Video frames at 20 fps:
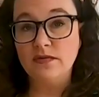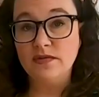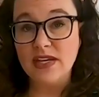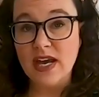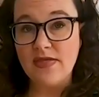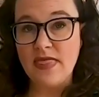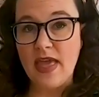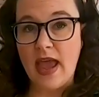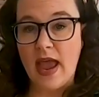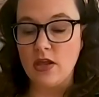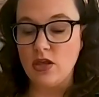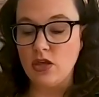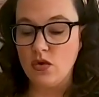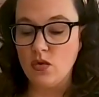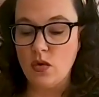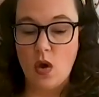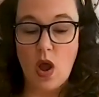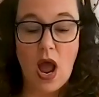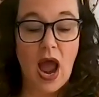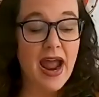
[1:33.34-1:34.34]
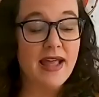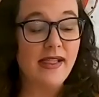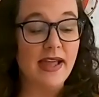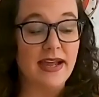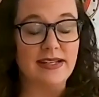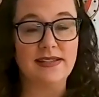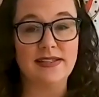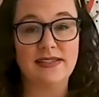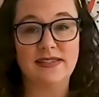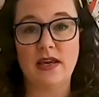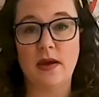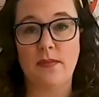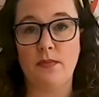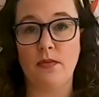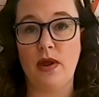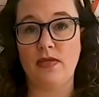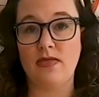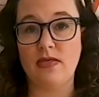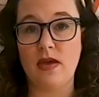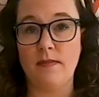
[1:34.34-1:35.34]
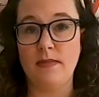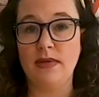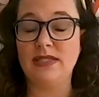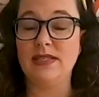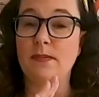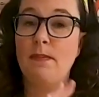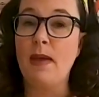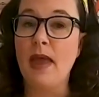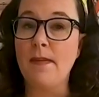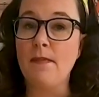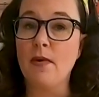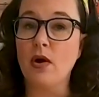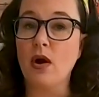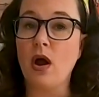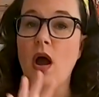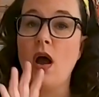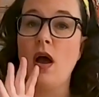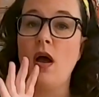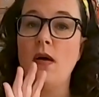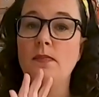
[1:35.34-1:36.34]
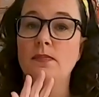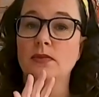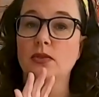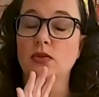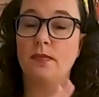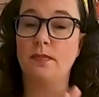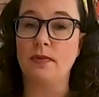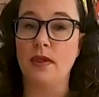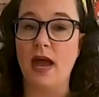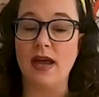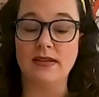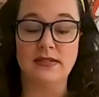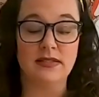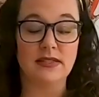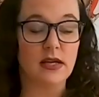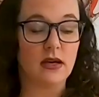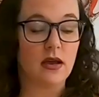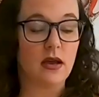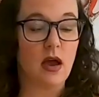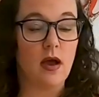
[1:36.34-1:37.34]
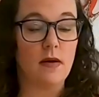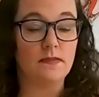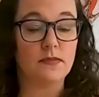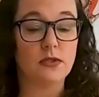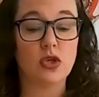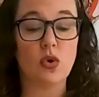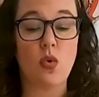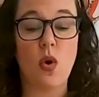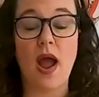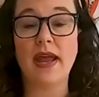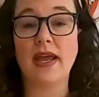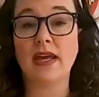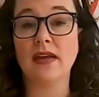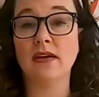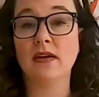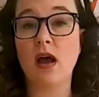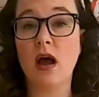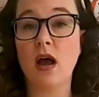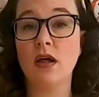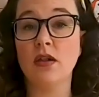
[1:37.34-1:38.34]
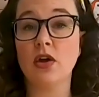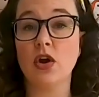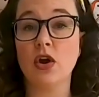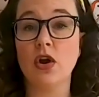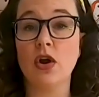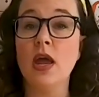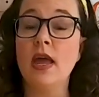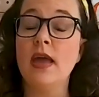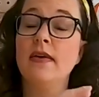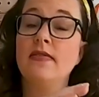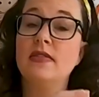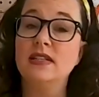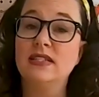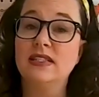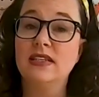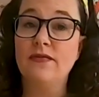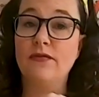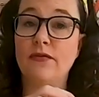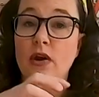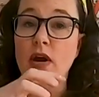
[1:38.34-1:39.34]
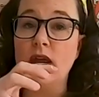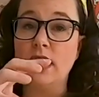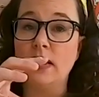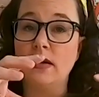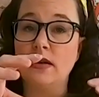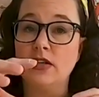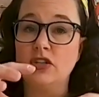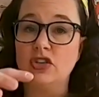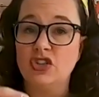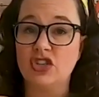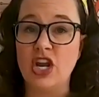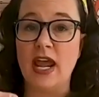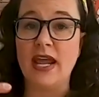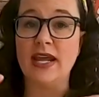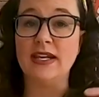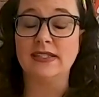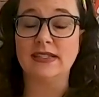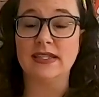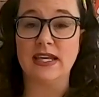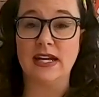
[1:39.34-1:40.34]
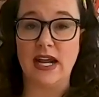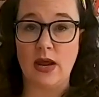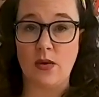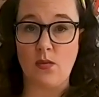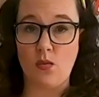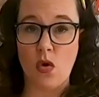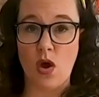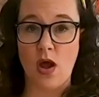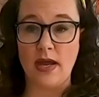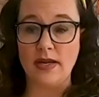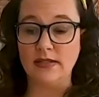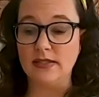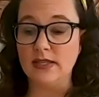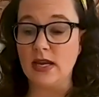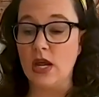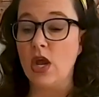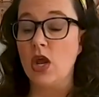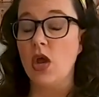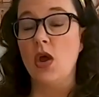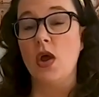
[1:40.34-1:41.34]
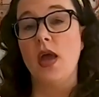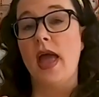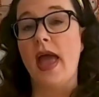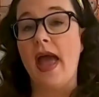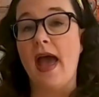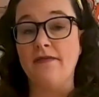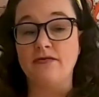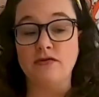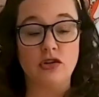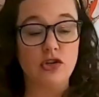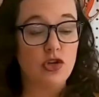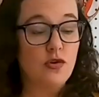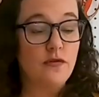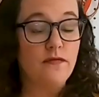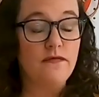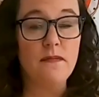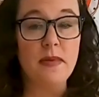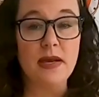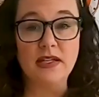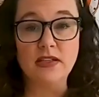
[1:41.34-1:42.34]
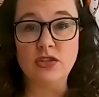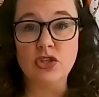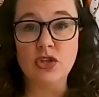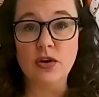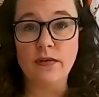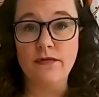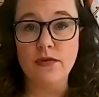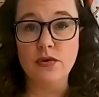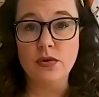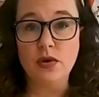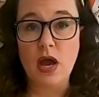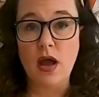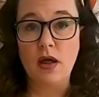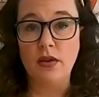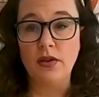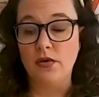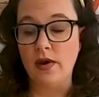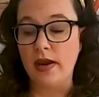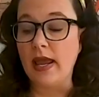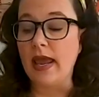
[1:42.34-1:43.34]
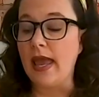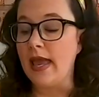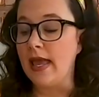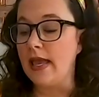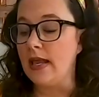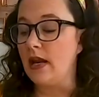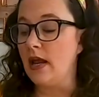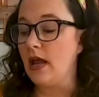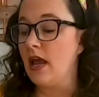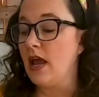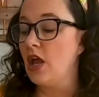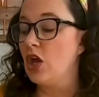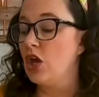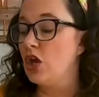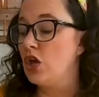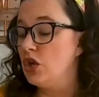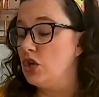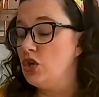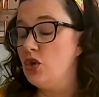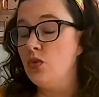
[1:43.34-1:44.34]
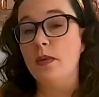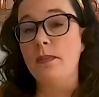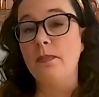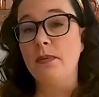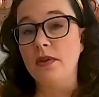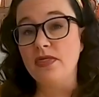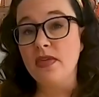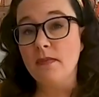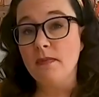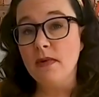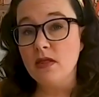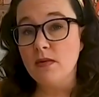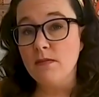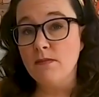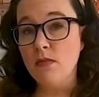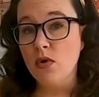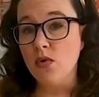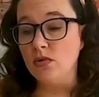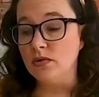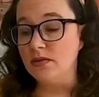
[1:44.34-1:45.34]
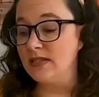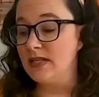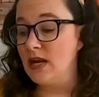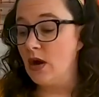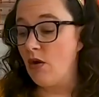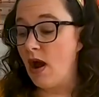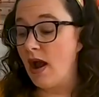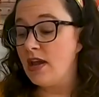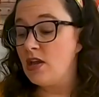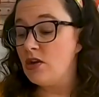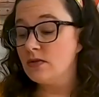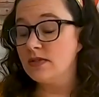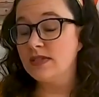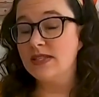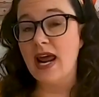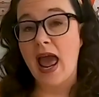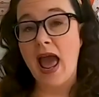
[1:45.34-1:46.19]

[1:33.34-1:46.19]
you've done that, you I like to separate them into paper cups or plastic cups so I can color the different shades that I want. After you've mixed your food coloring in, you would put them in the molds. Now I use